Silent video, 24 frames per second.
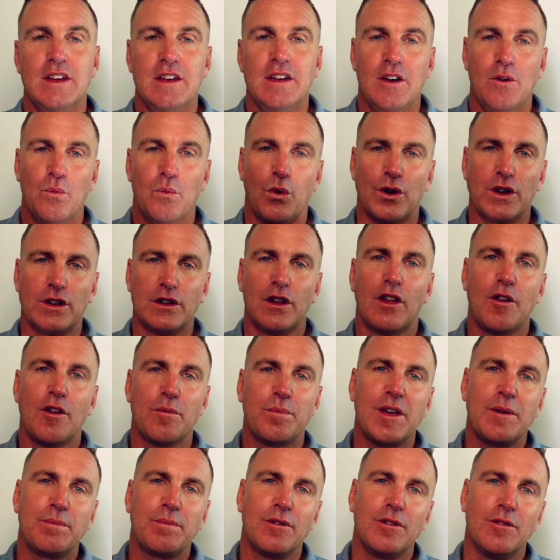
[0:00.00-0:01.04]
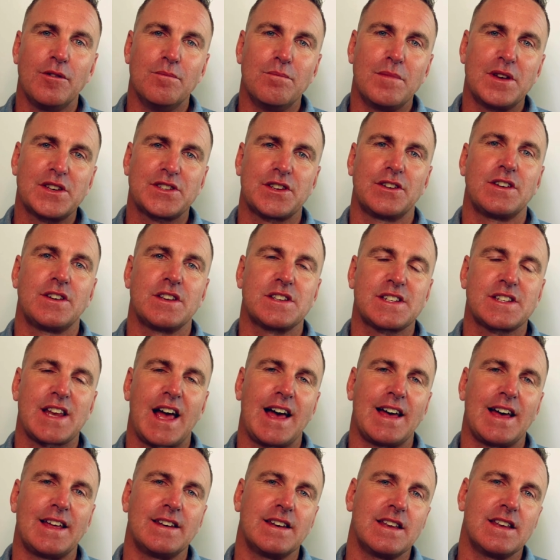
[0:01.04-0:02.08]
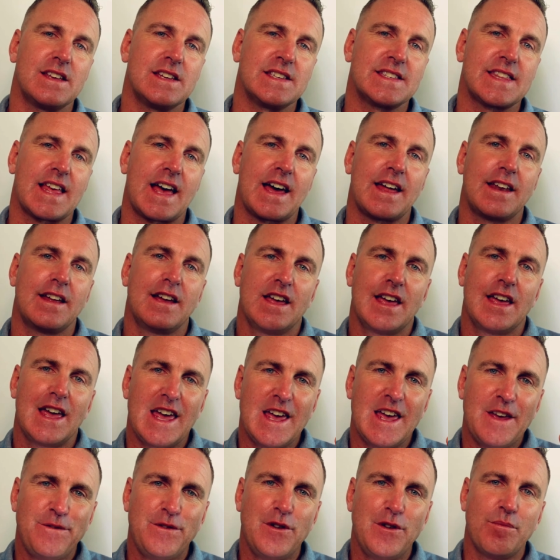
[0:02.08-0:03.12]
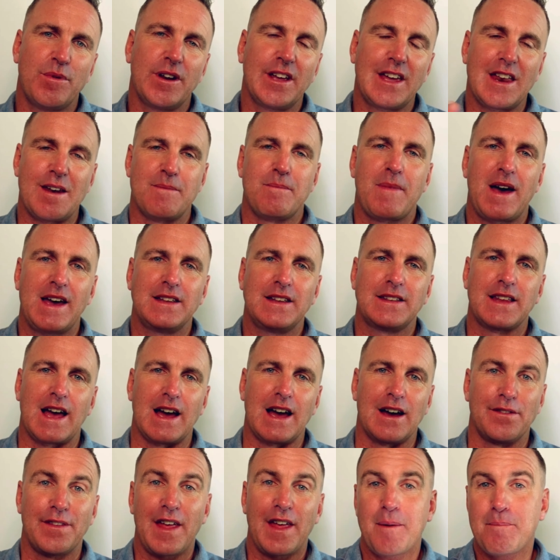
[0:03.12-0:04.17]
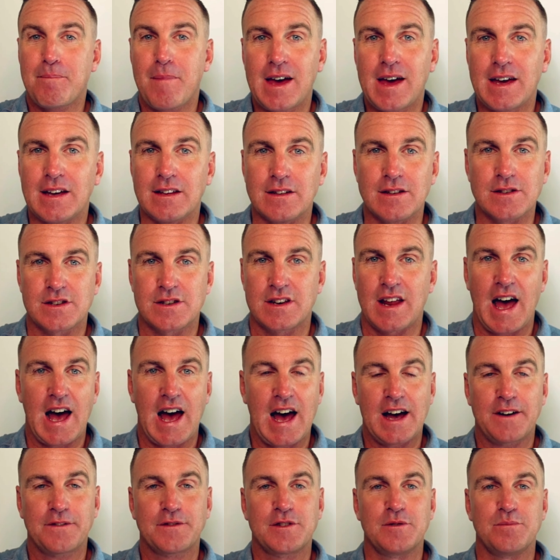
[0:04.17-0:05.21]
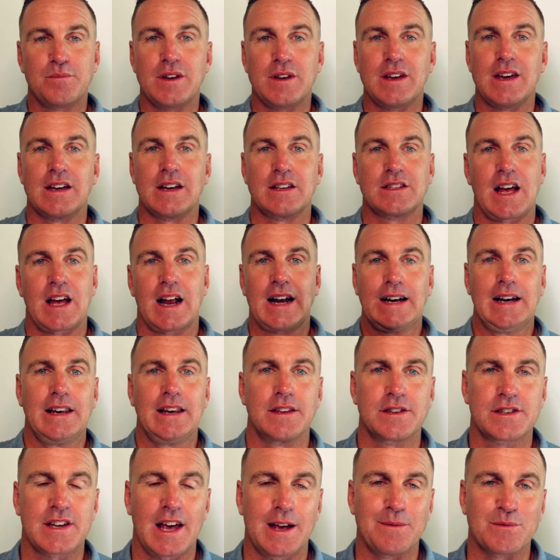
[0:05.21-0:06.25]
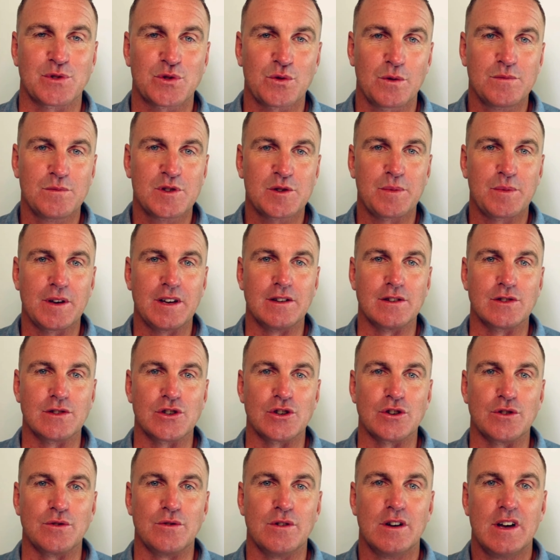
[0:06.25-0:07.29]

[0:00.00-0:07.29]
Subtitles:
What a lot of people misunderstand is that if you bring in a mate down, that mate doesn't have to be exactly the same swim speed as you.